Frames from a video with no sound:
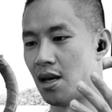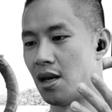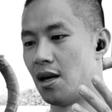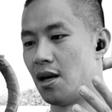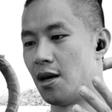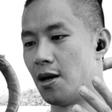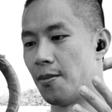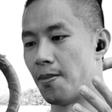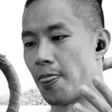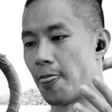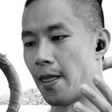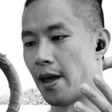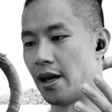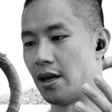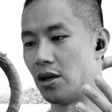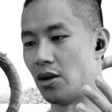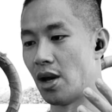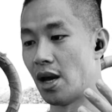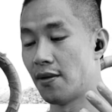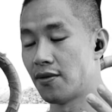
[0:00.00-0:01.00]

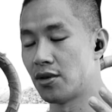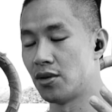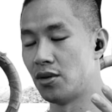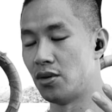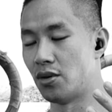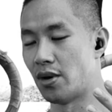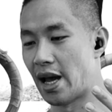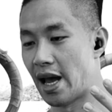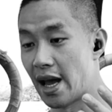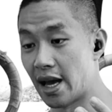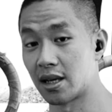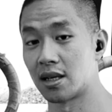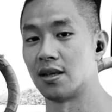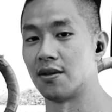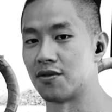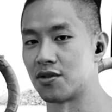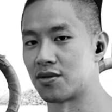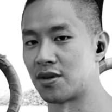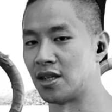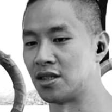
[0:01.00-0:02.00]
And you have to do
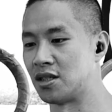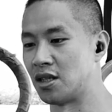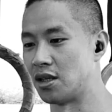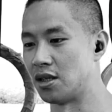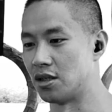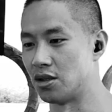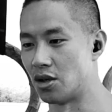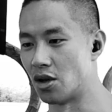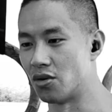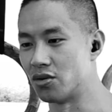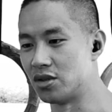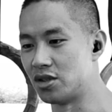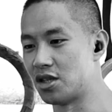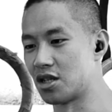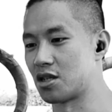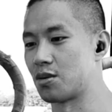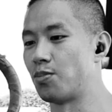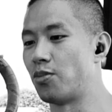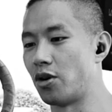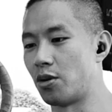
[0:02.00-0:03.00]
active stretching. Don't
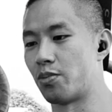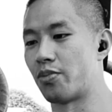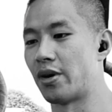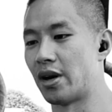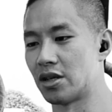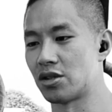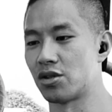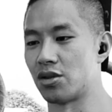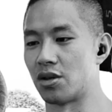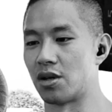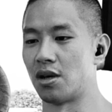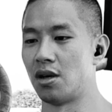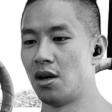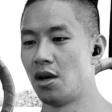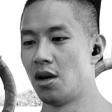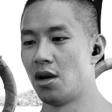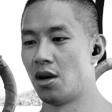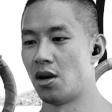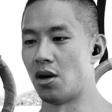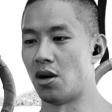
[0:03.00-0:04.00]
just put pressure
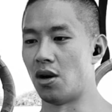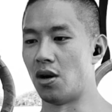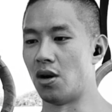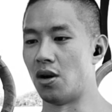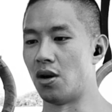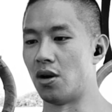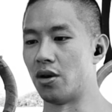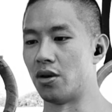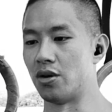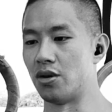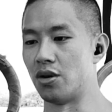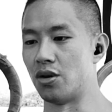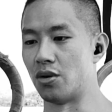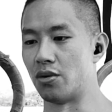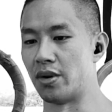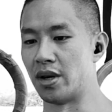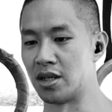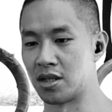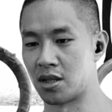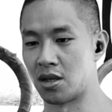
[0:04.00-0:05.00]
on your
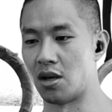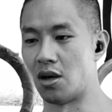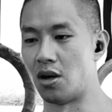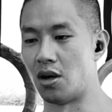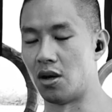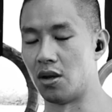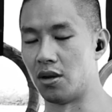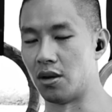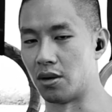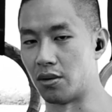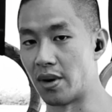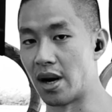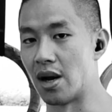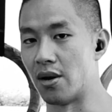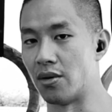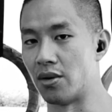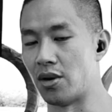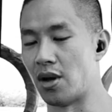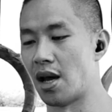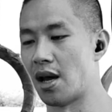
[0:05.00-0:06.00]
wrist on the
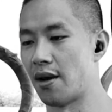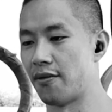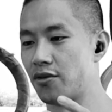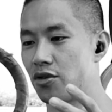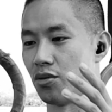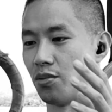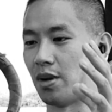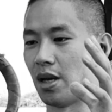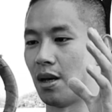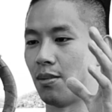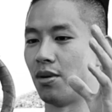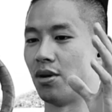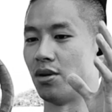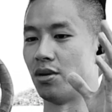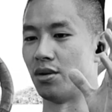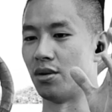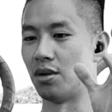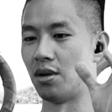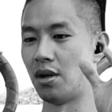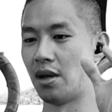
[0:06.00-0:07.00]
ground. You have to be able
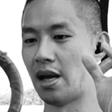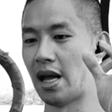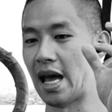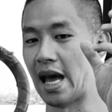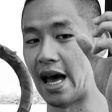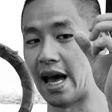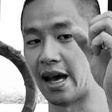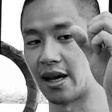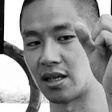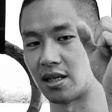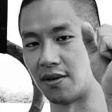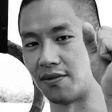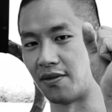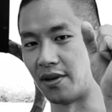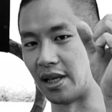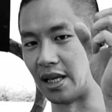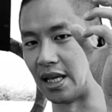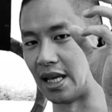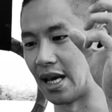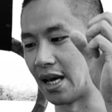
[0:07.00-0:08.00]
to
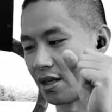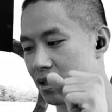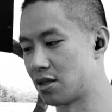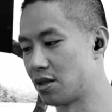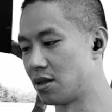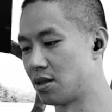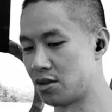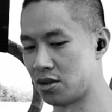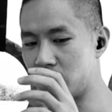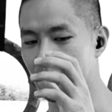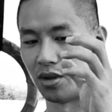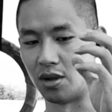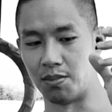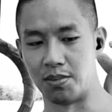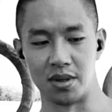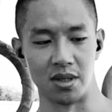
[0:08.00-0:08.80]
actively get to the